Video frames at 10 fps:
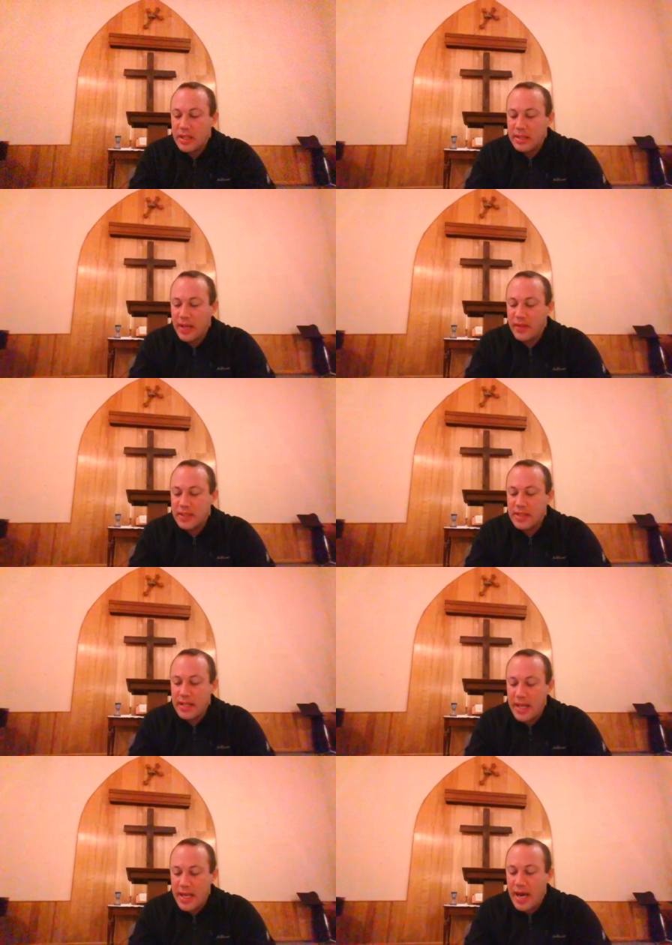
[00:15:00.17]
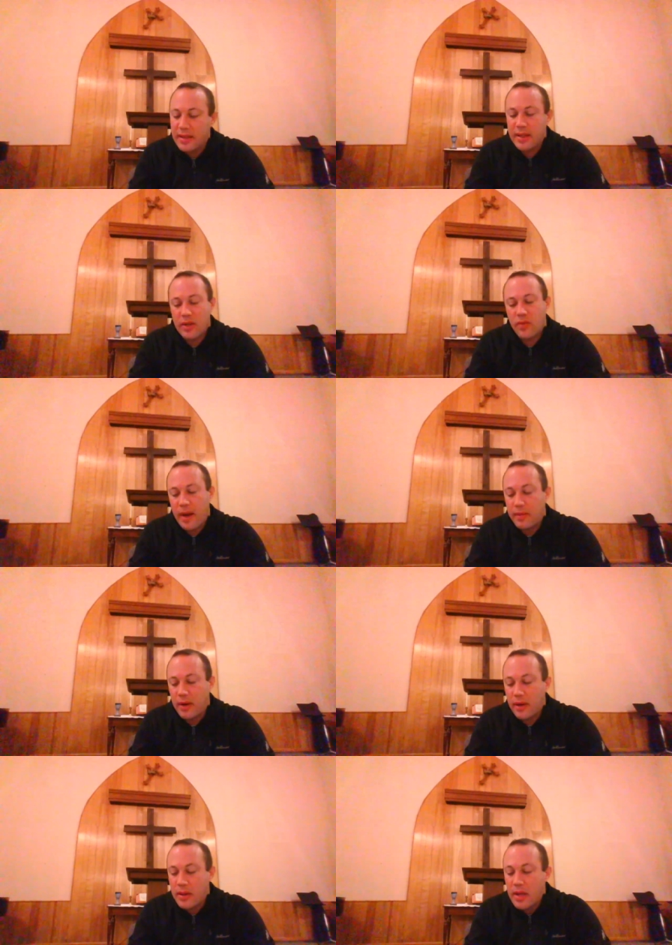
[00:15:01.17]
David is at Naioth in
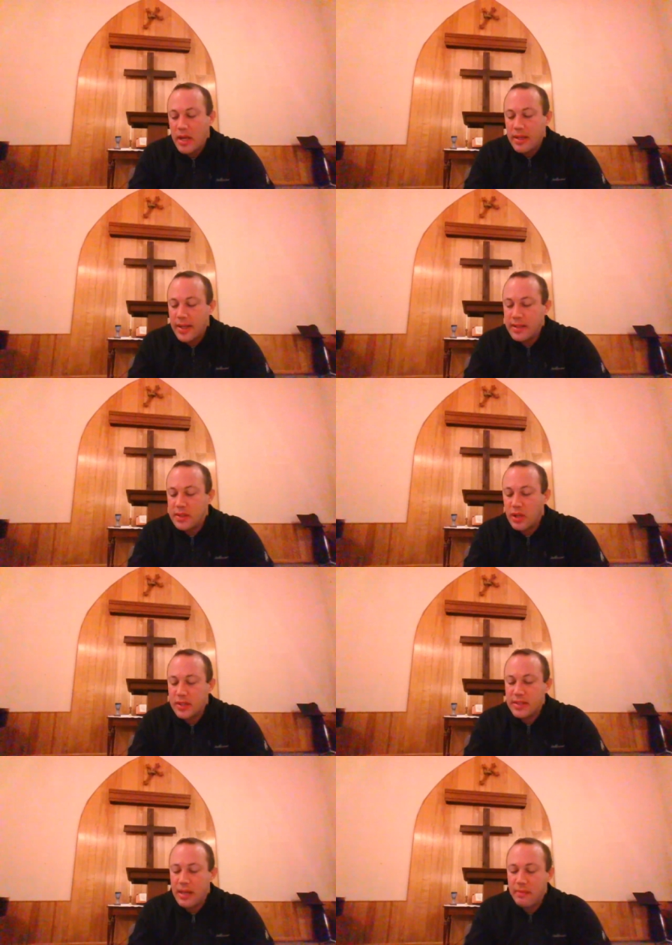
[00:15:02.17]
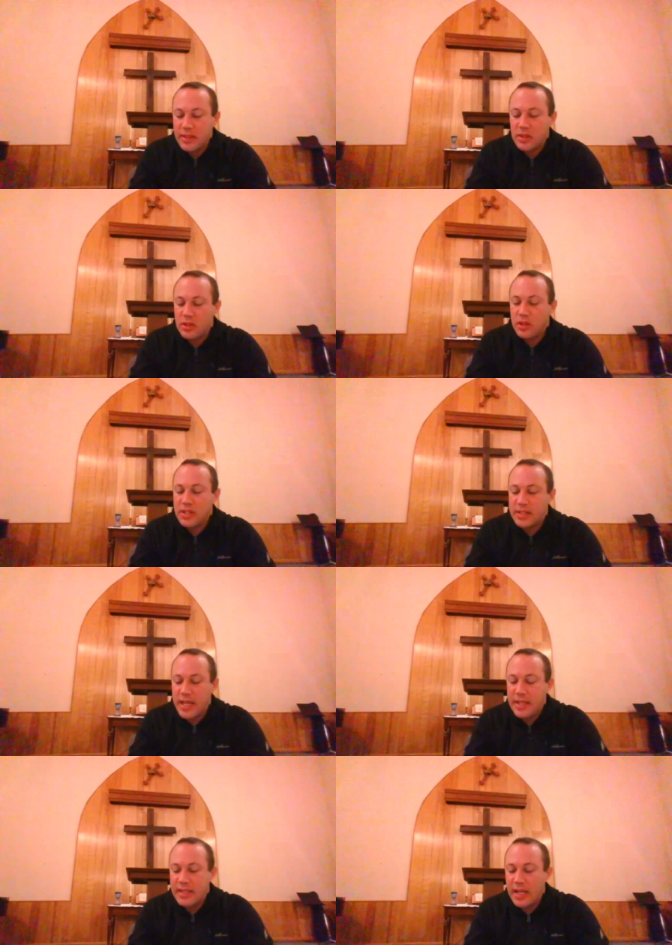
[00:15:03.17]
Ramah. Then Saul sent messengers to
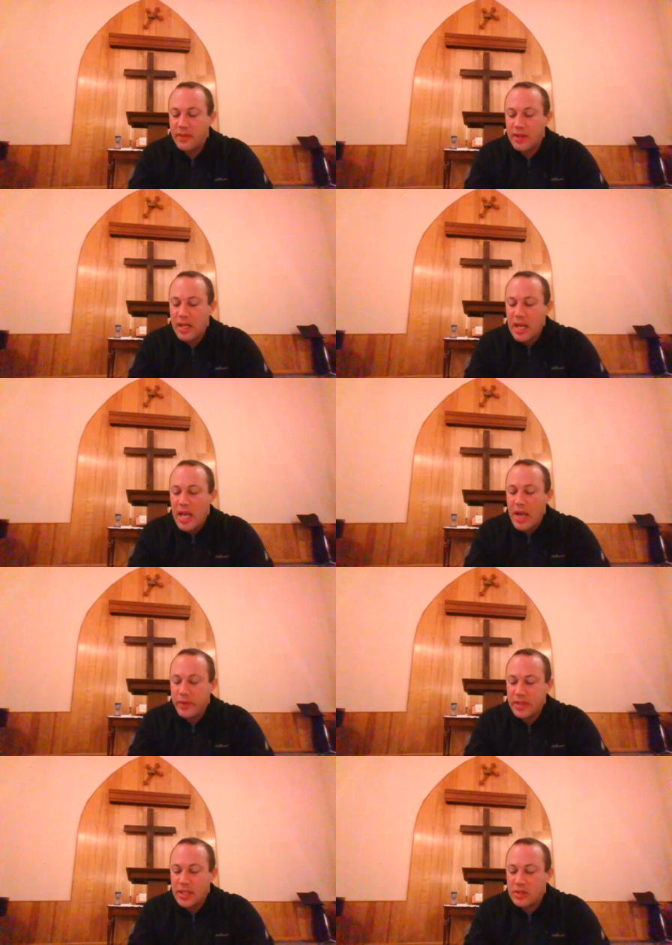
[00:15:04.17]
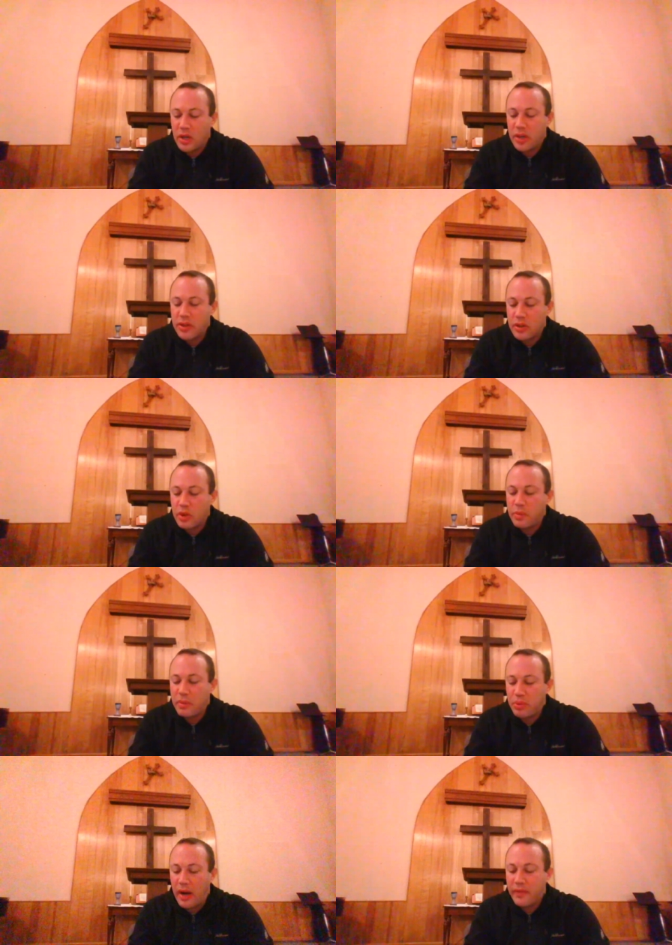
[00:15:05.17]
take David, and when they saw the group
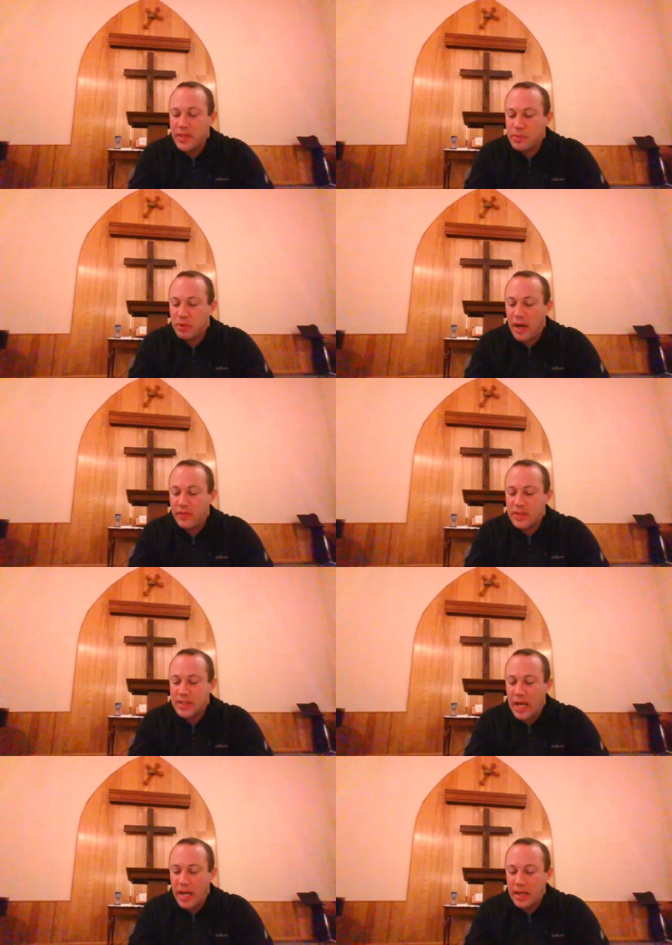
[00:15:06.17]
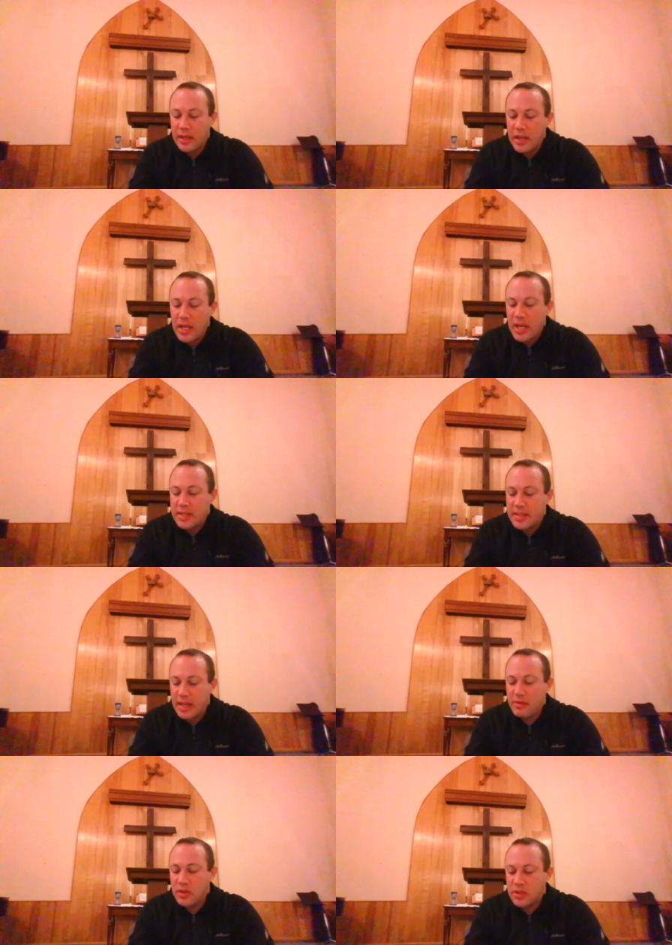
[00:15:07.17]
of prophets prophesying, and
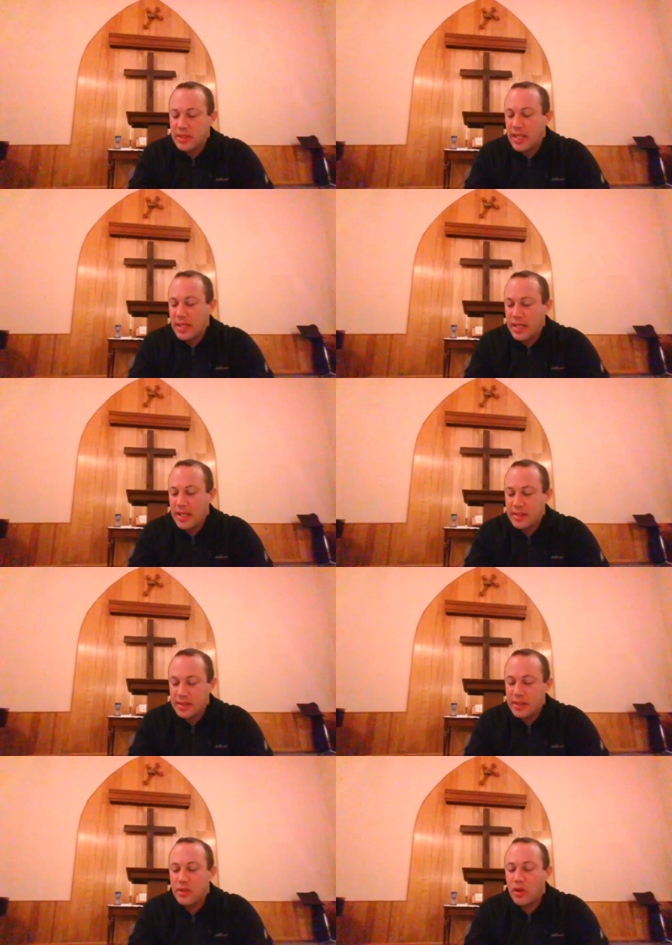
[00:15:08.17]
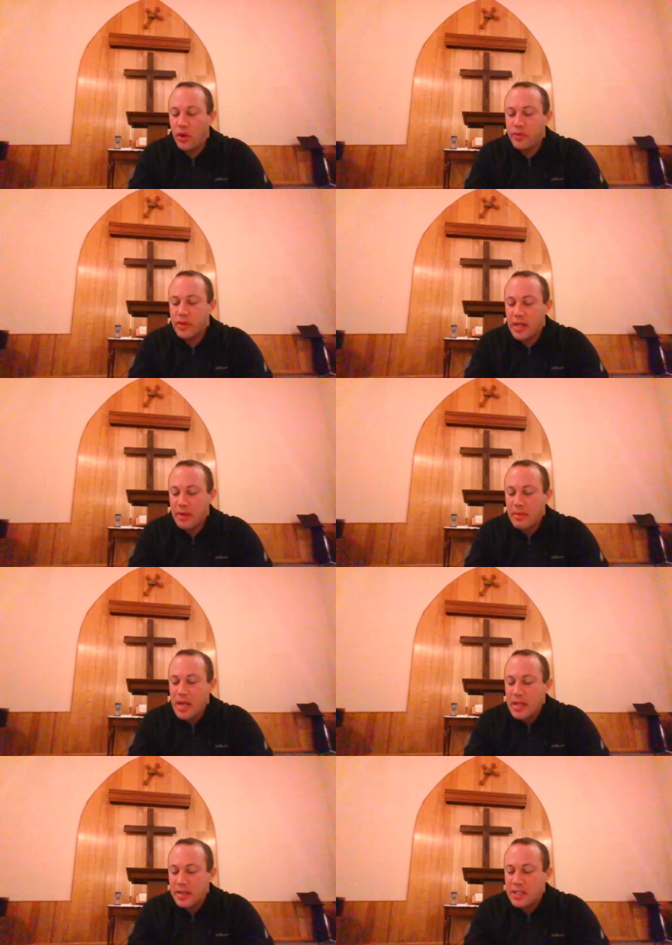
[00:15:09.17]
Samuel standing as leader over them,
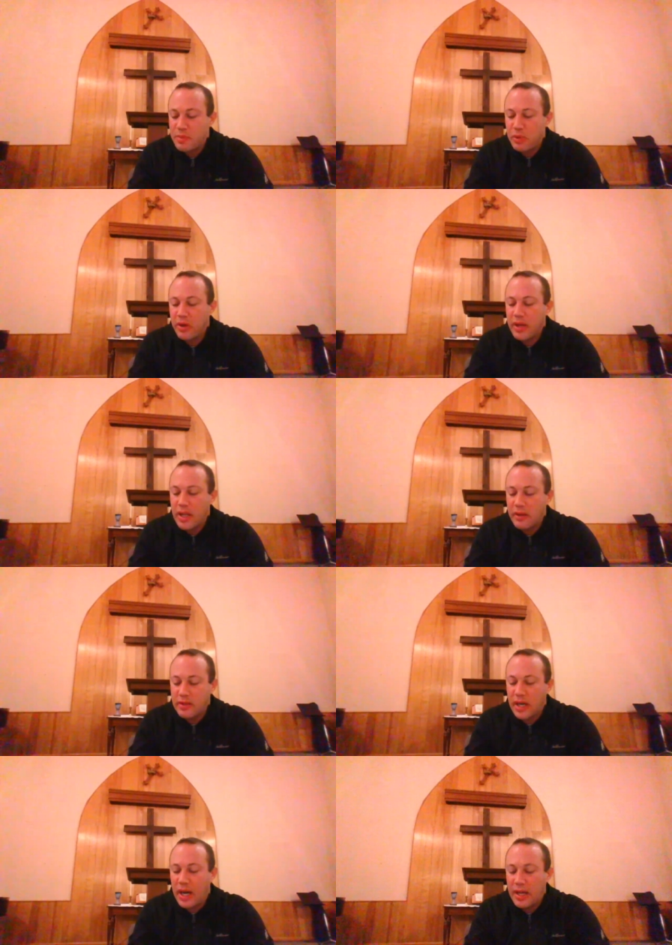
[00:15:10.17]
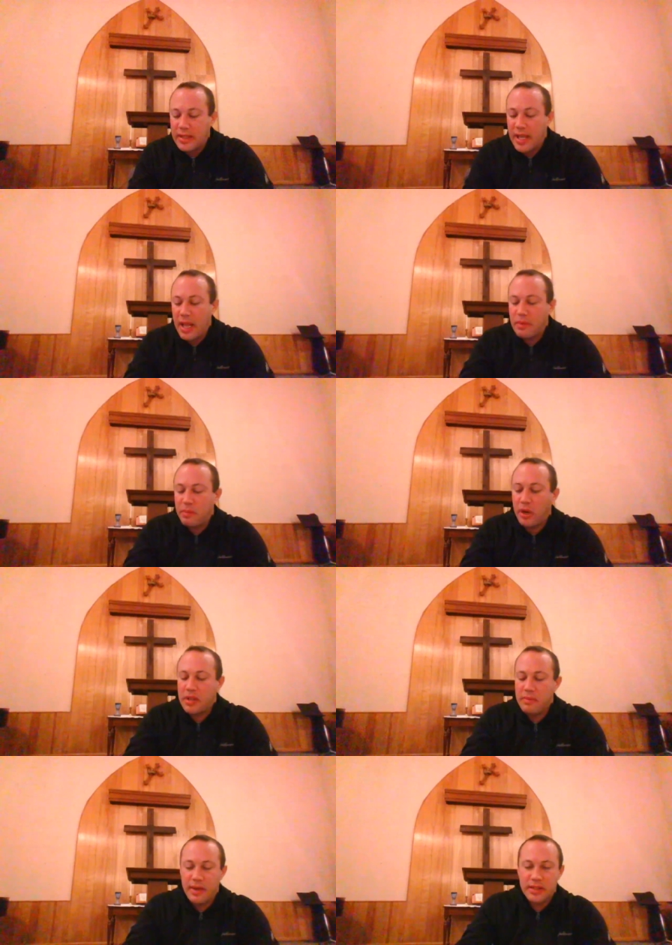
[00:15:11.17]
the Spirit of God came
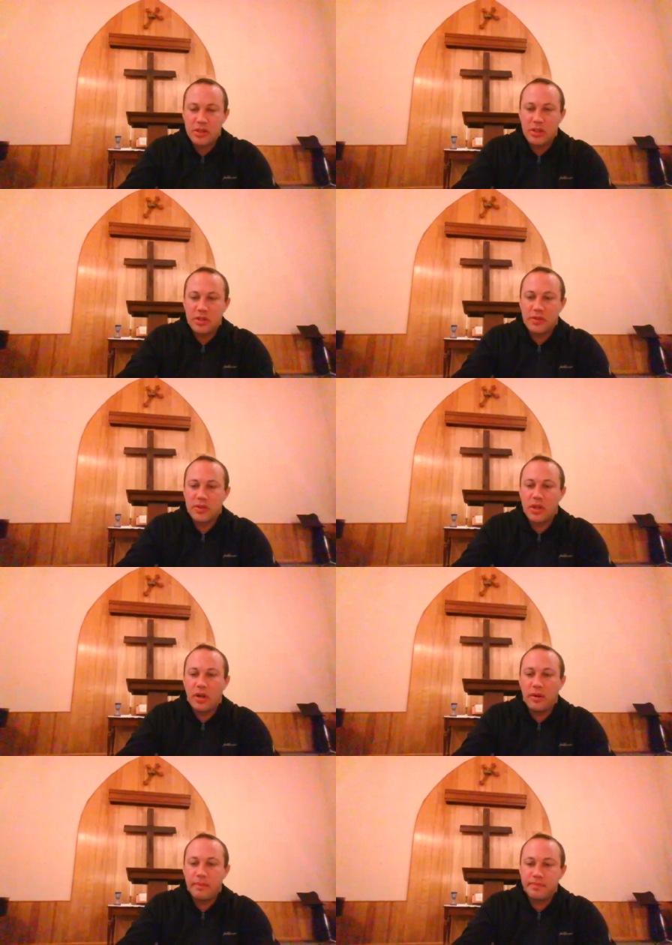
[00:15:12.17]
upon the messengers of Saul.